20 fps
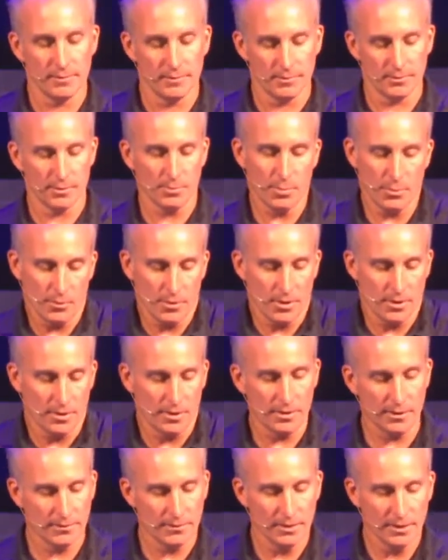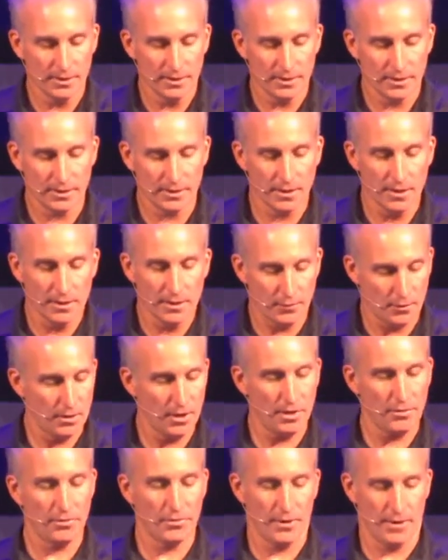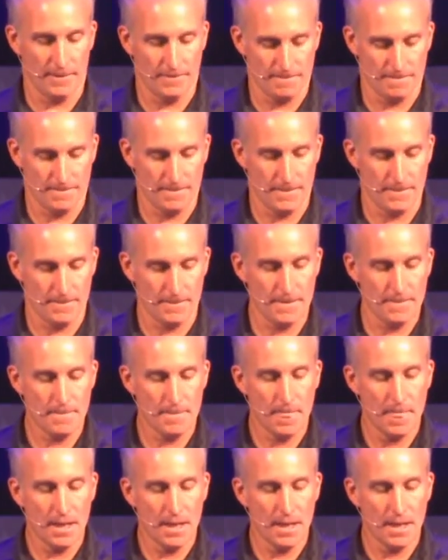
or Beretta eh, for nothing, all right?